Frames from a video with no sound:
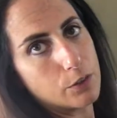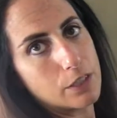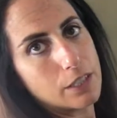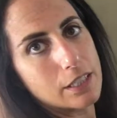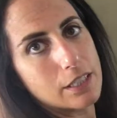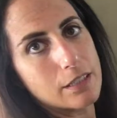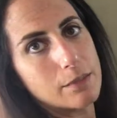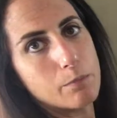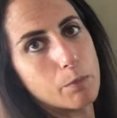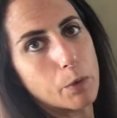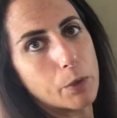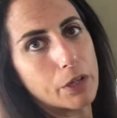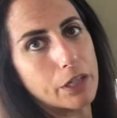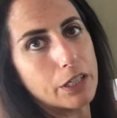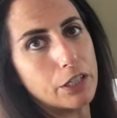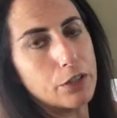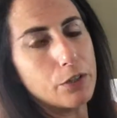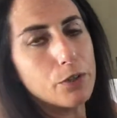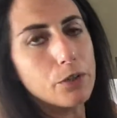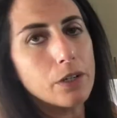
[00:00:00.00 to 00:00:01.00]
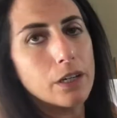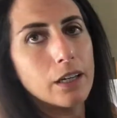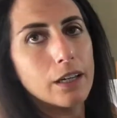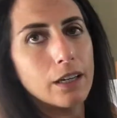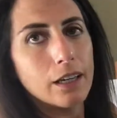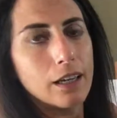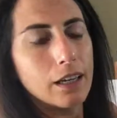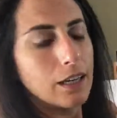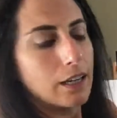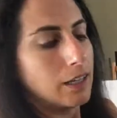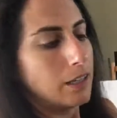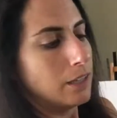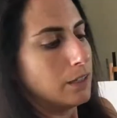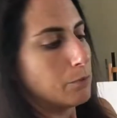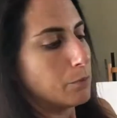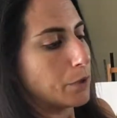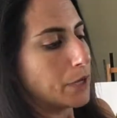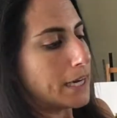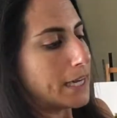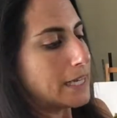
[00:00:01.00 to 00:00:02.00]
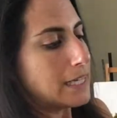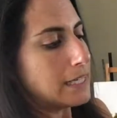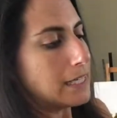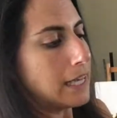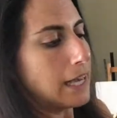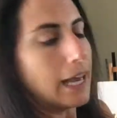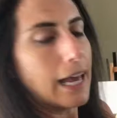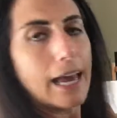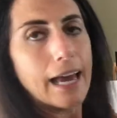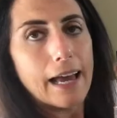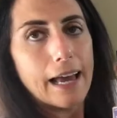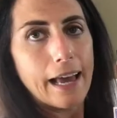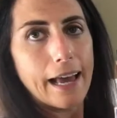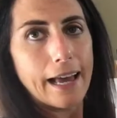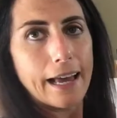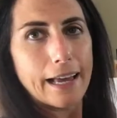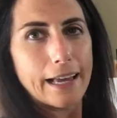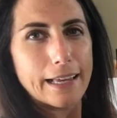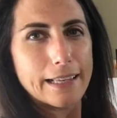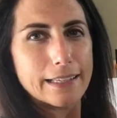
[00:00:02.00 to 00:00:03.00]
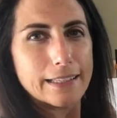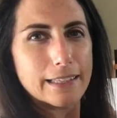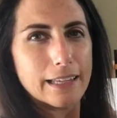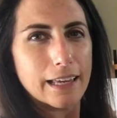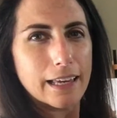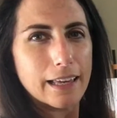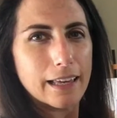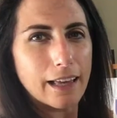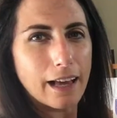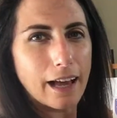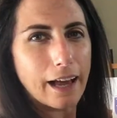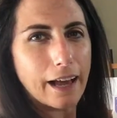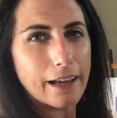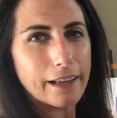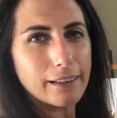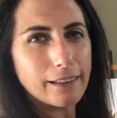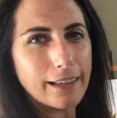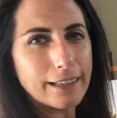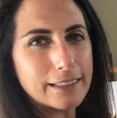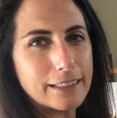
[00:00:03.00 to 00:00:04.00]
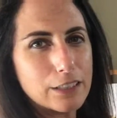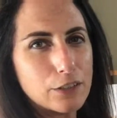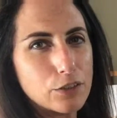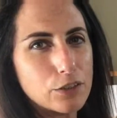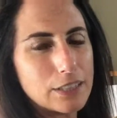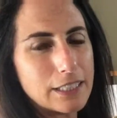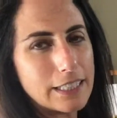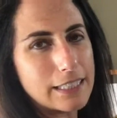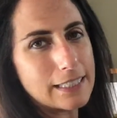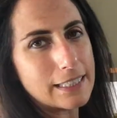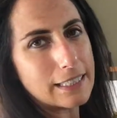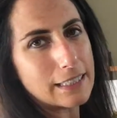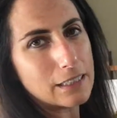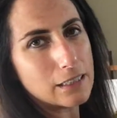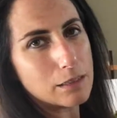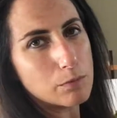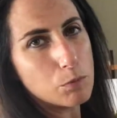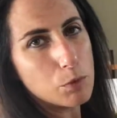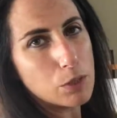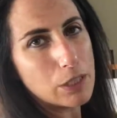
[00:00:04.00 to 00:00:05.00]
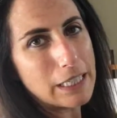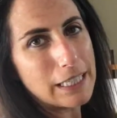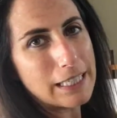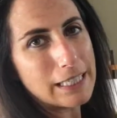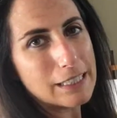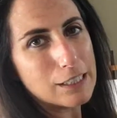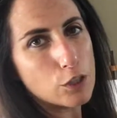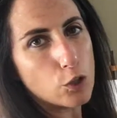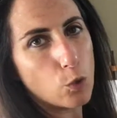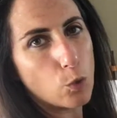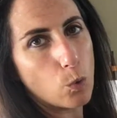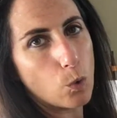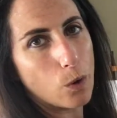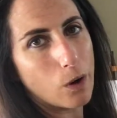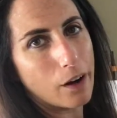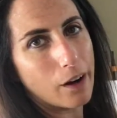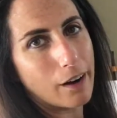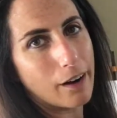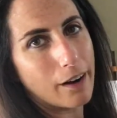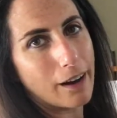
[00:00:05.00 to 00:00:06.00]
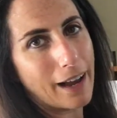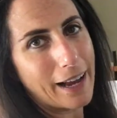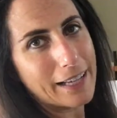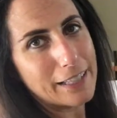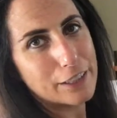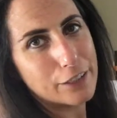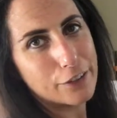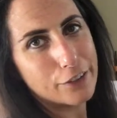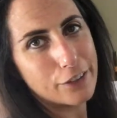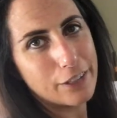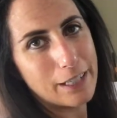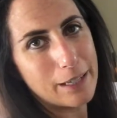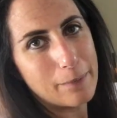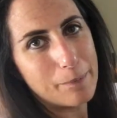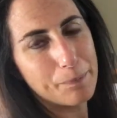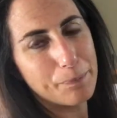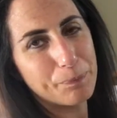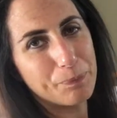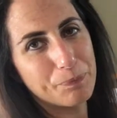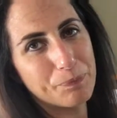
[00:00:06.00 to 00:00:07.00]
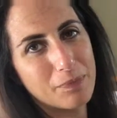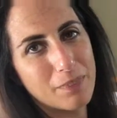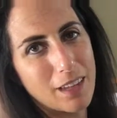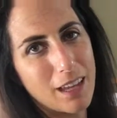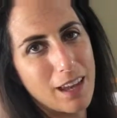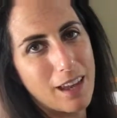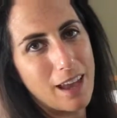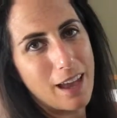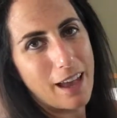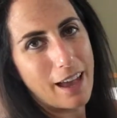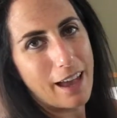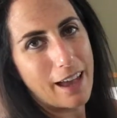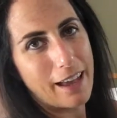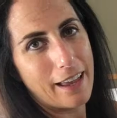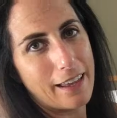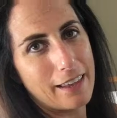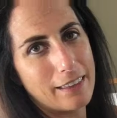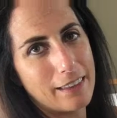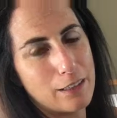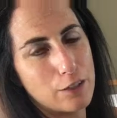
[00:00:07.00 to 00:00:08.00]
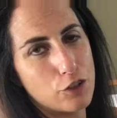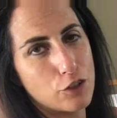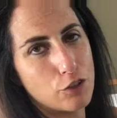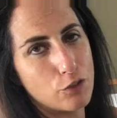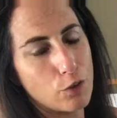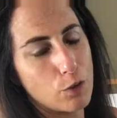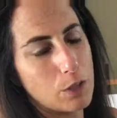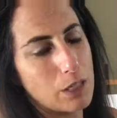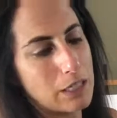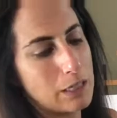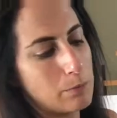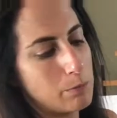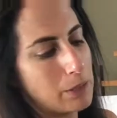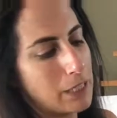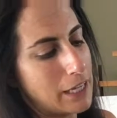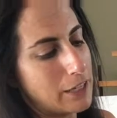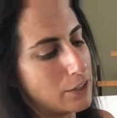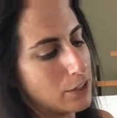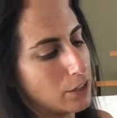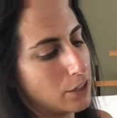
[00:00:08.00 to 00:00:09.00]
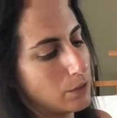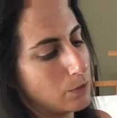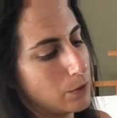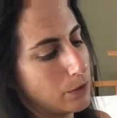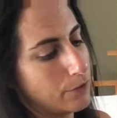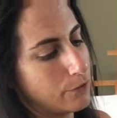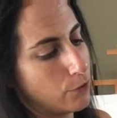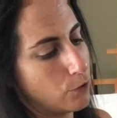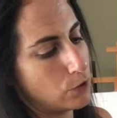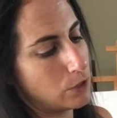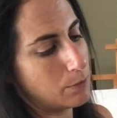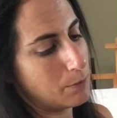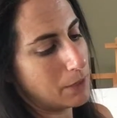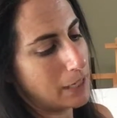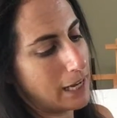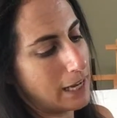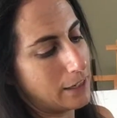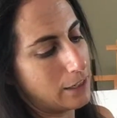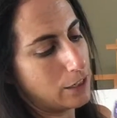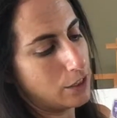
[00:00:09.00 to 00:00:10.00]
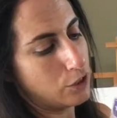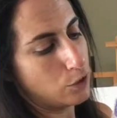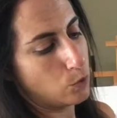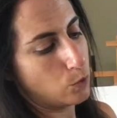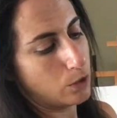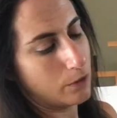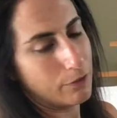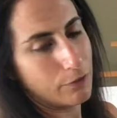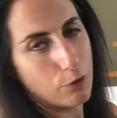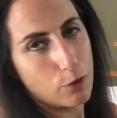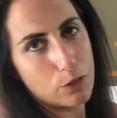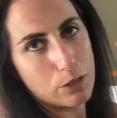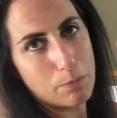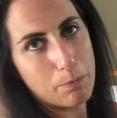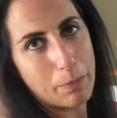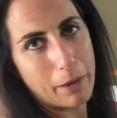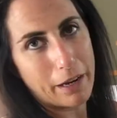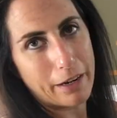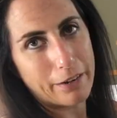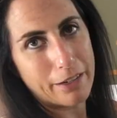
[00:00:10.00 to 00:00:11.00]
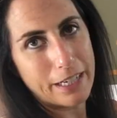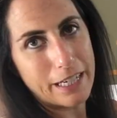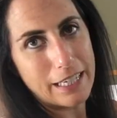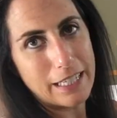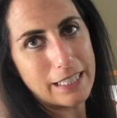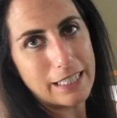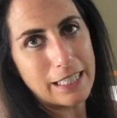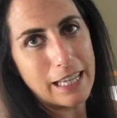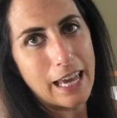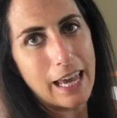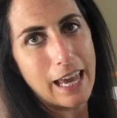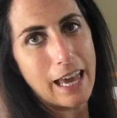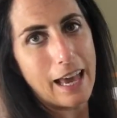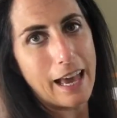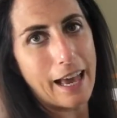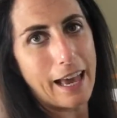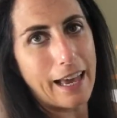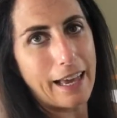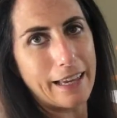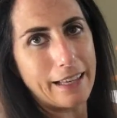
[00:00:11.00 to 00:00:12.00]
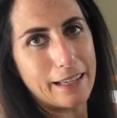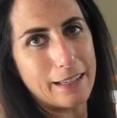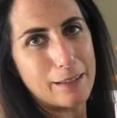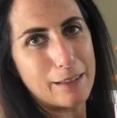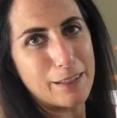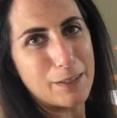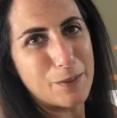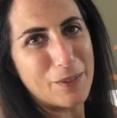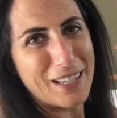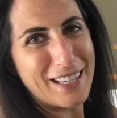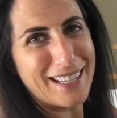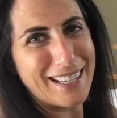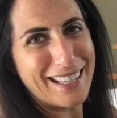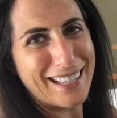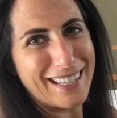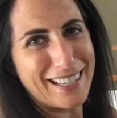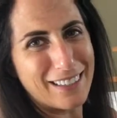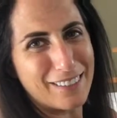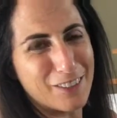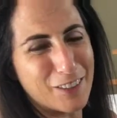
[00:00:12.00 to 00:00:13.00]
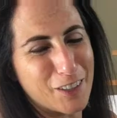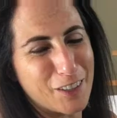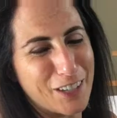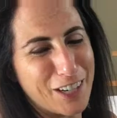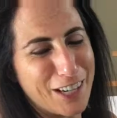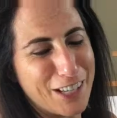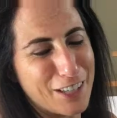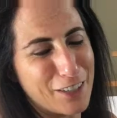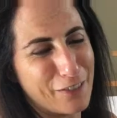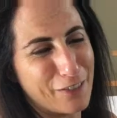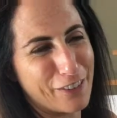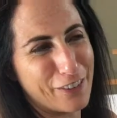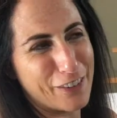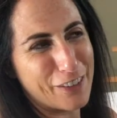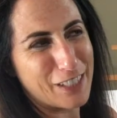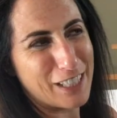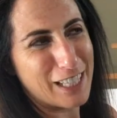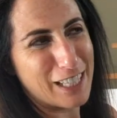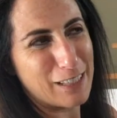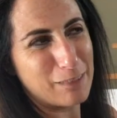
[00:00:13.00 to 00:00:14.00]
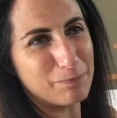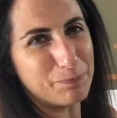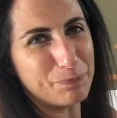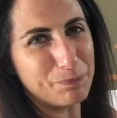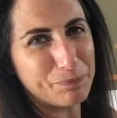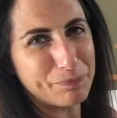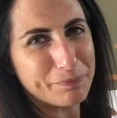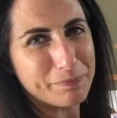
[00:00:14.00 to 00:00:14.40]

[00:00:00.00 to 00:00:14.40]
This is Morinu brand, and I like to use these in smoothies or ice cream, and they throw it in the blender with frozen bananas or frozen berries and zucchini, of course, frozen,